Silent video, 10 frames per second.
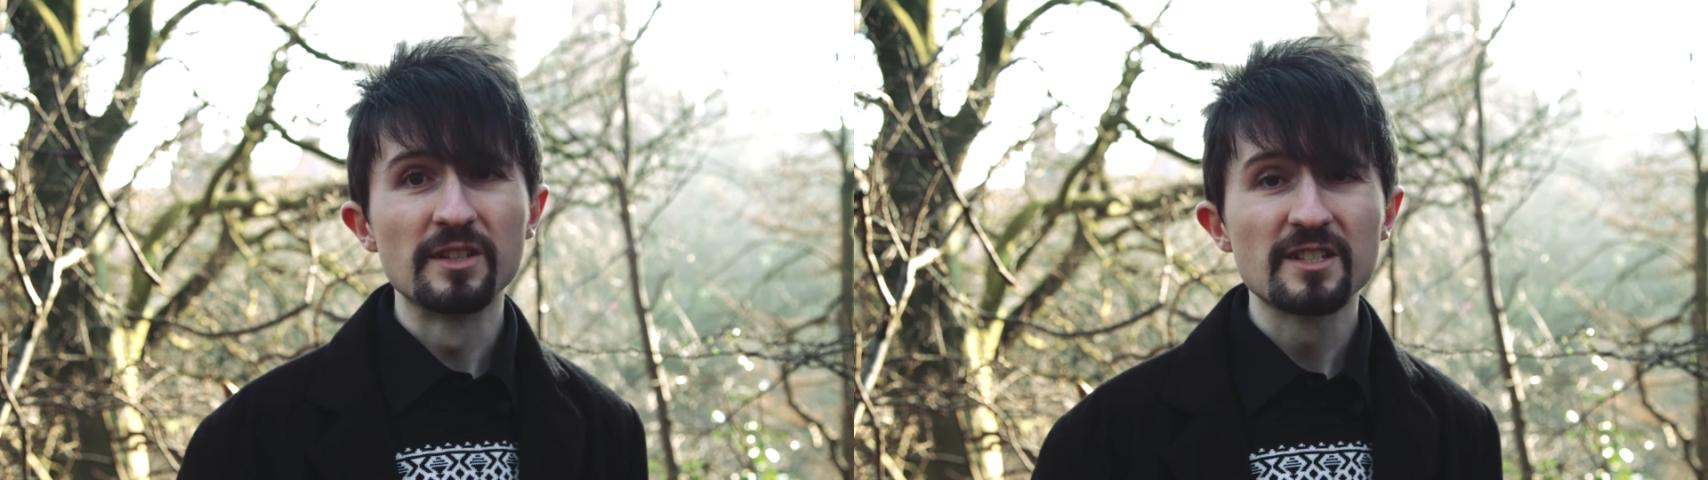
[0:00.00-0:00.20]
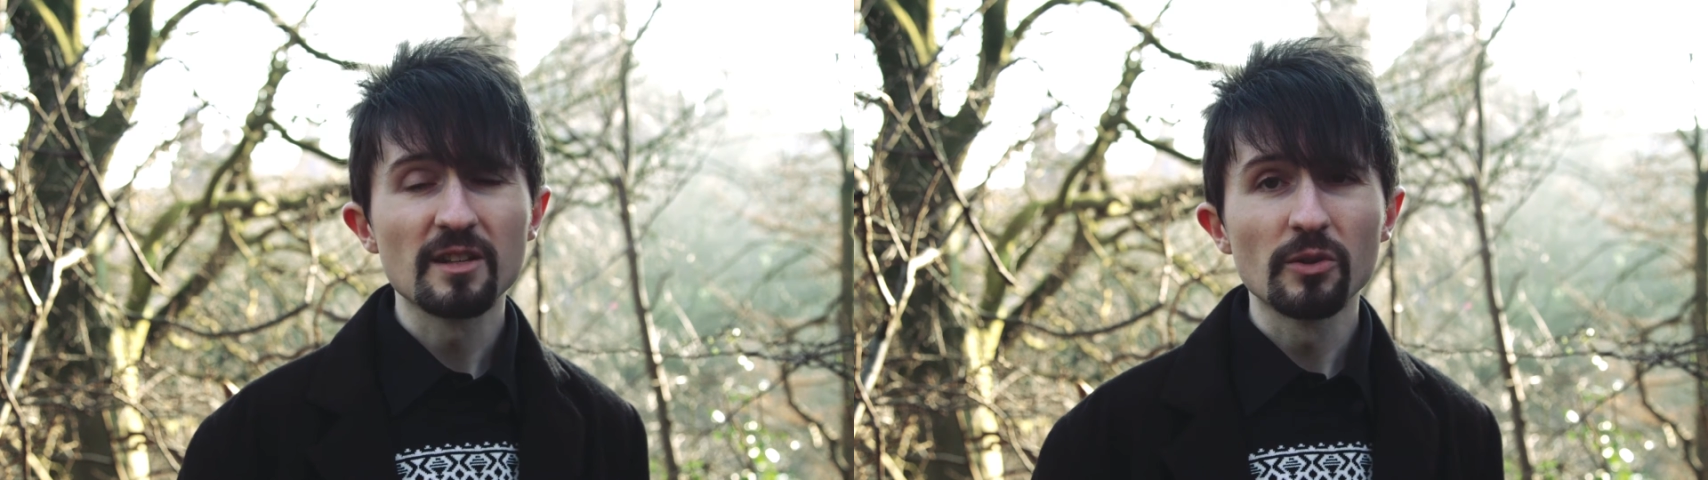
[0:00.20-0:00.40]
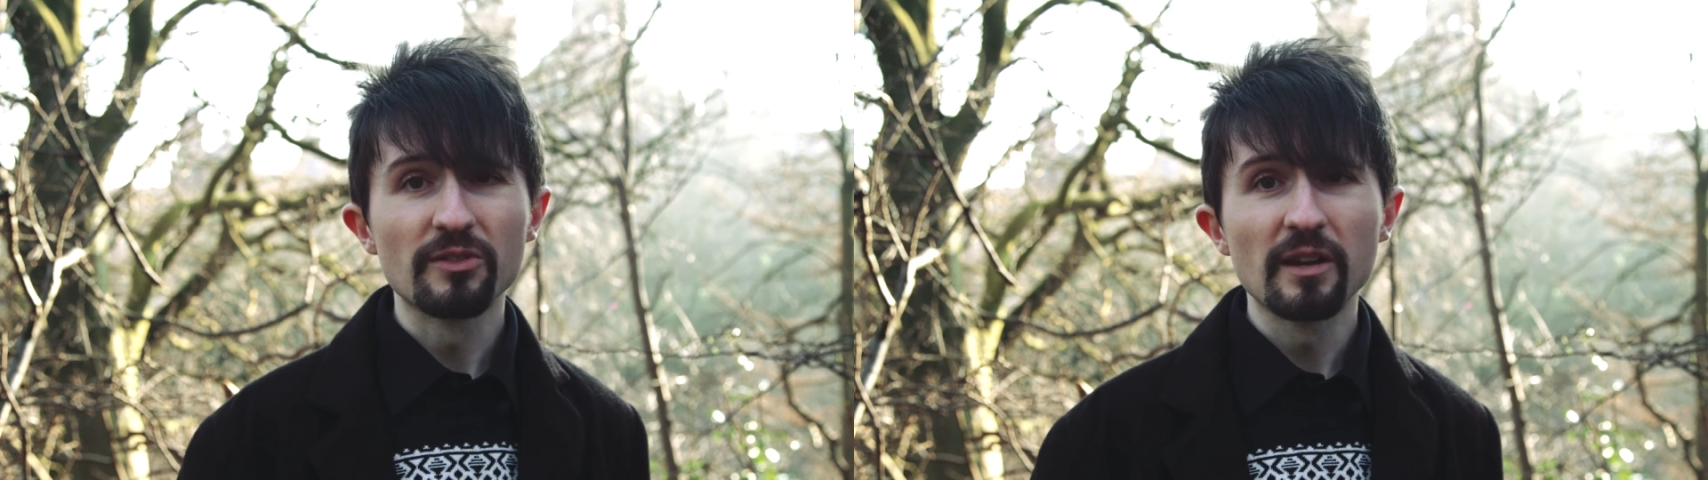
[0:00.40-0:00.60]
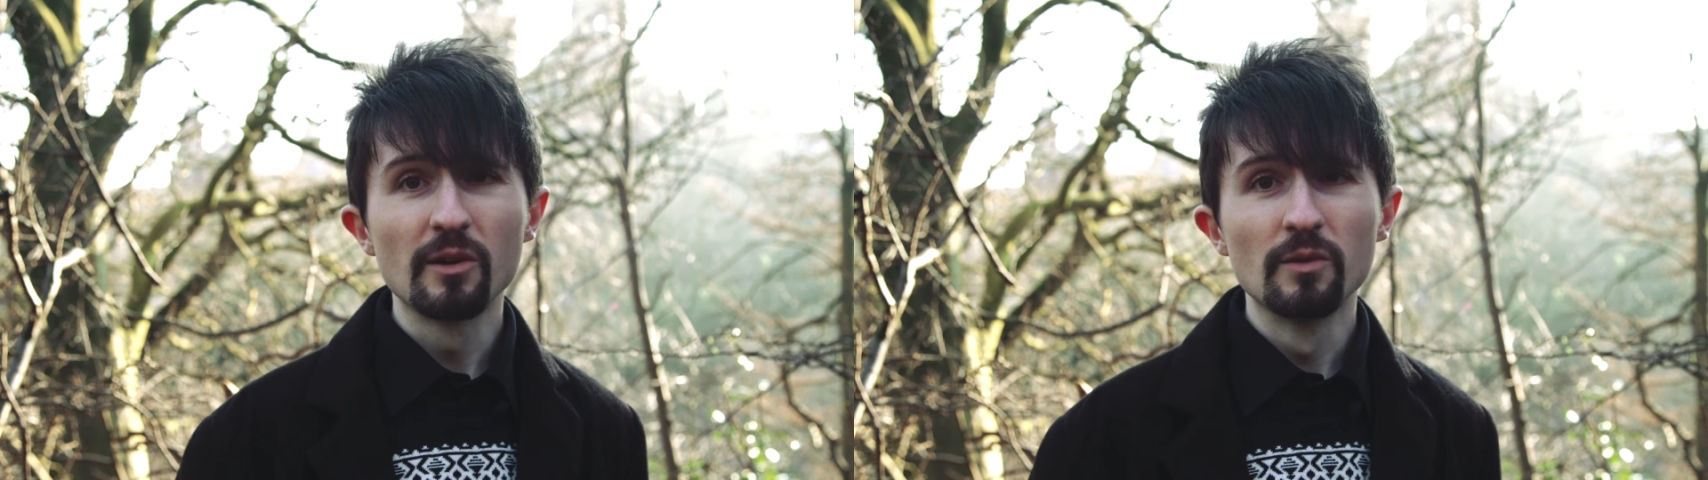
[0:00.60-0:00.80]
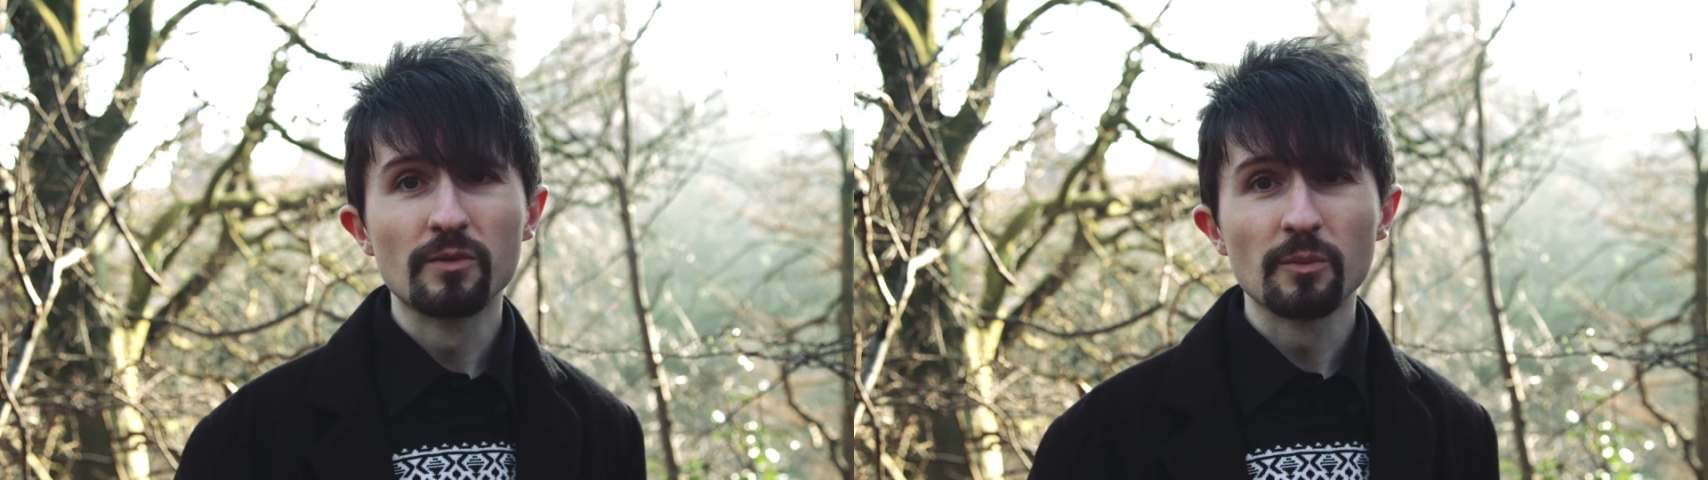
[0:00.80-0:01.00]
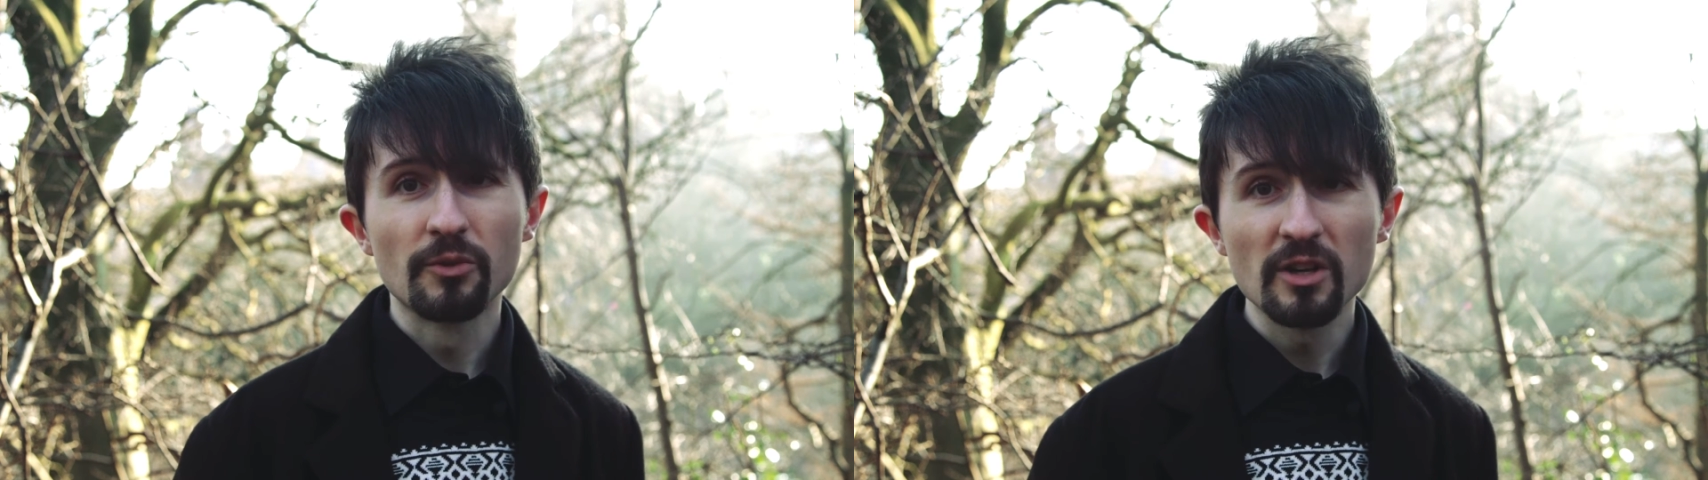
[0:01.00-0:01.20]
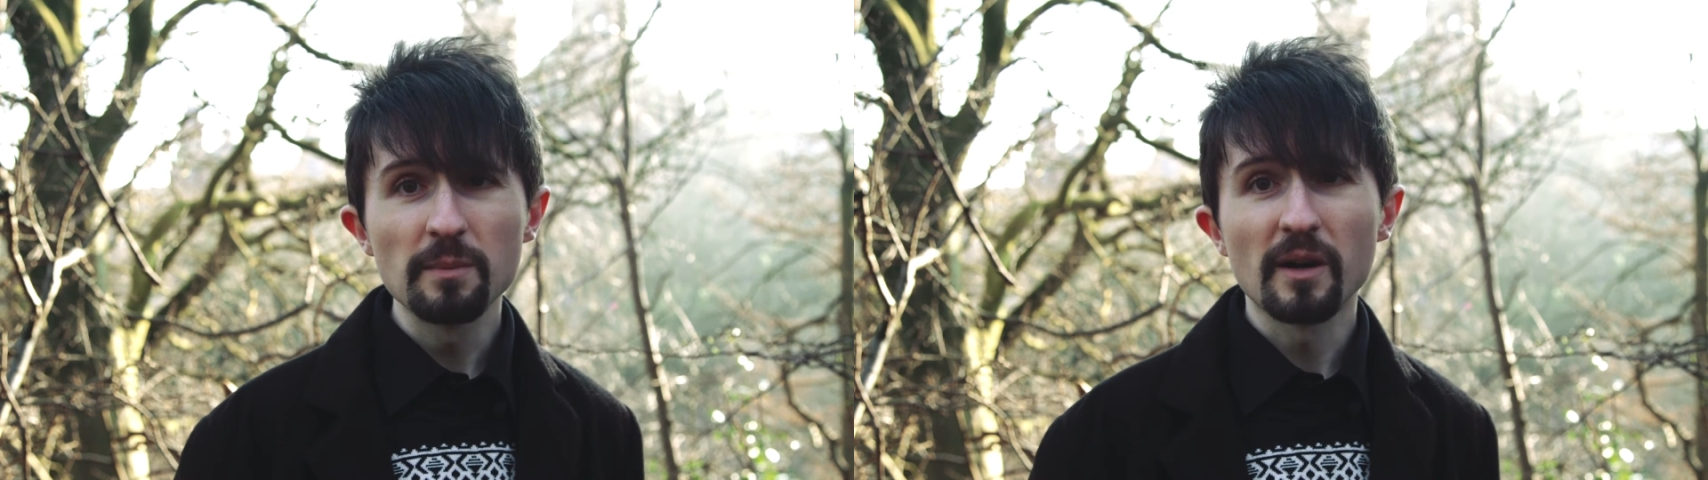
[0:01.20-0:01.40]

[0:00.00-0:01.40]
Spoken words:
distilled down from 3